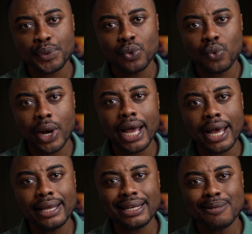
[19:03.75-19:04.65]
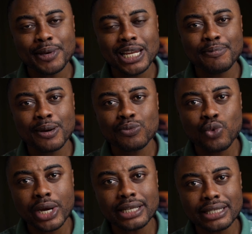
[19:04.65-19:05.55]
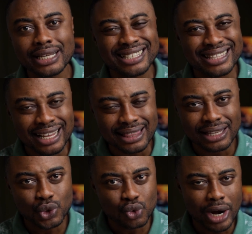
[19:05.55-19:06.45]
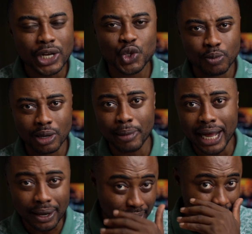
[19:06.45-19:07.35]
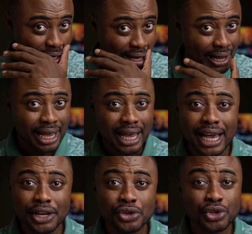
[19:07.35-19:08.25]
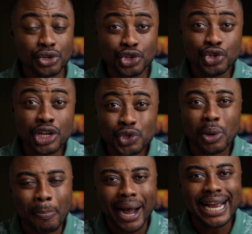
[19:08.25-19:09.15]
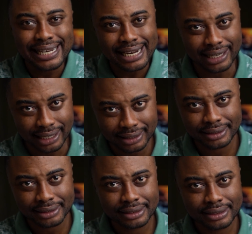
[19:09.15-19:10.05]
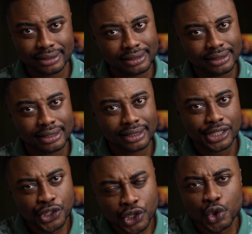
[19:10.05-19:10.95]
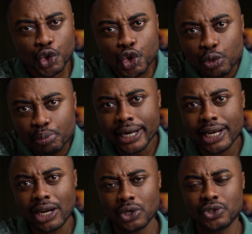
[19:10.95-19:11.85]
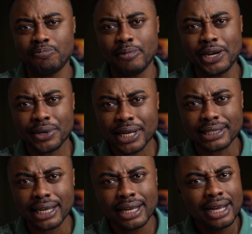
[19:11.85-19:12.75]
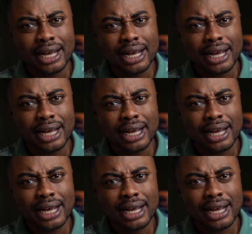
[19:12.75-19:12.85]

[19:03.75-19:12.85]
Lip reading: where the minimum wage is nothing to write home about and you need to buy data. You need to spend a lot of money on data.